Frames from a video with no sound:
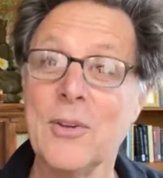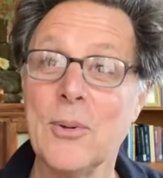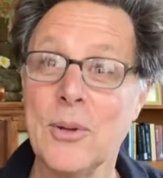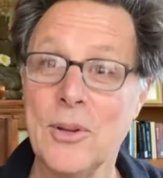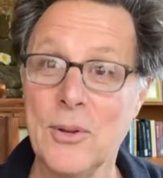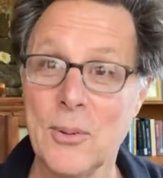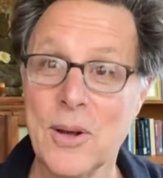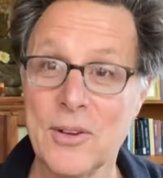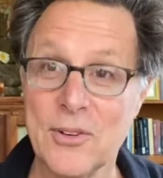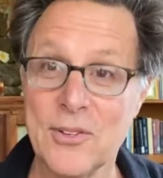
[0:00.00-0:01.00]
to a
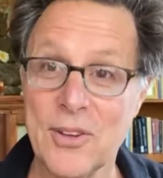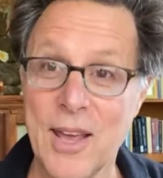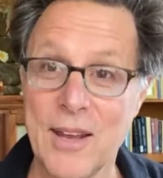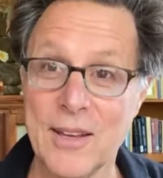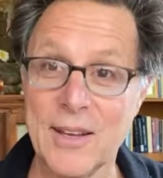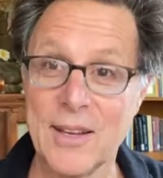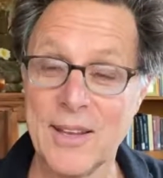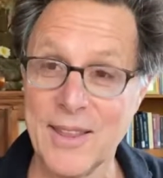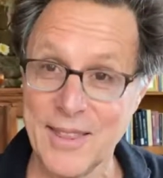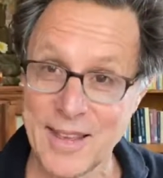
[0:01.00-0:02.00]
new
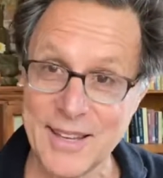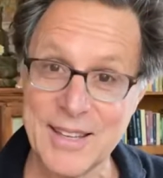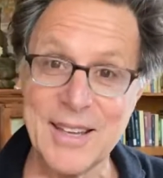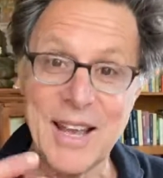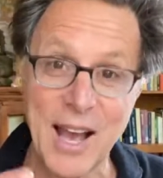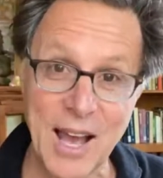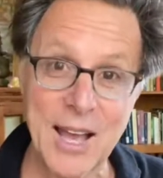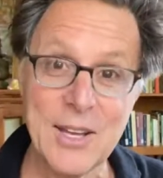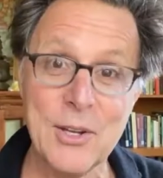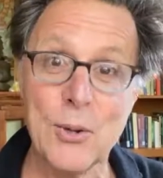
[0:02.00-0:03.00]
understanding that can
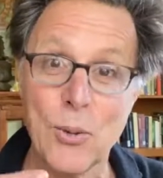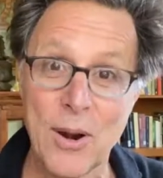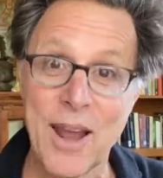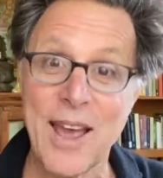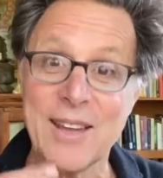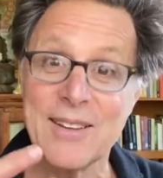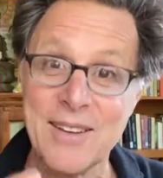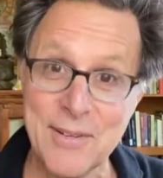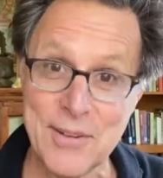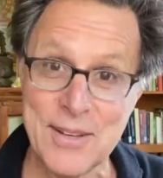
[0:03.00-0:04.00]
guide your
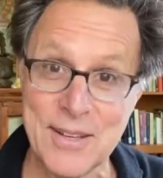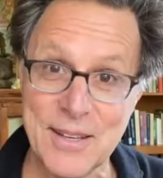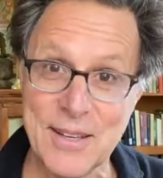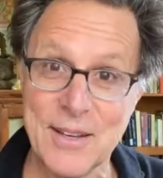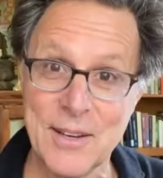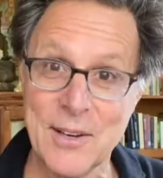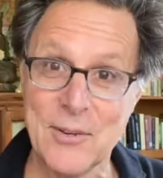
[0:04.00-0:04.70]
activity